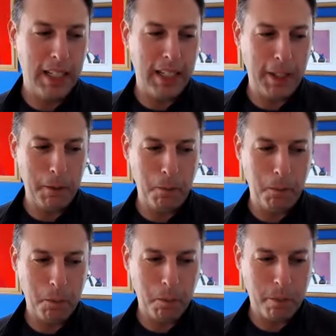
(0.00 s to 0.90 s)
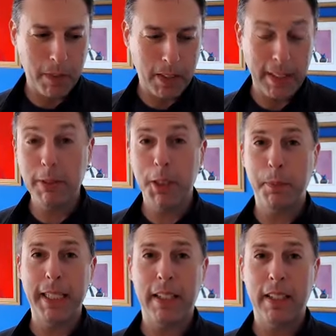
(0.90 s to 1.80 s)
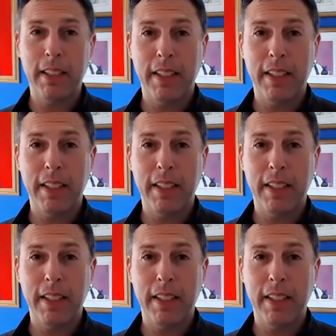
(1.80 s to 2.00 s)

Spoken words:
Um, that was speed.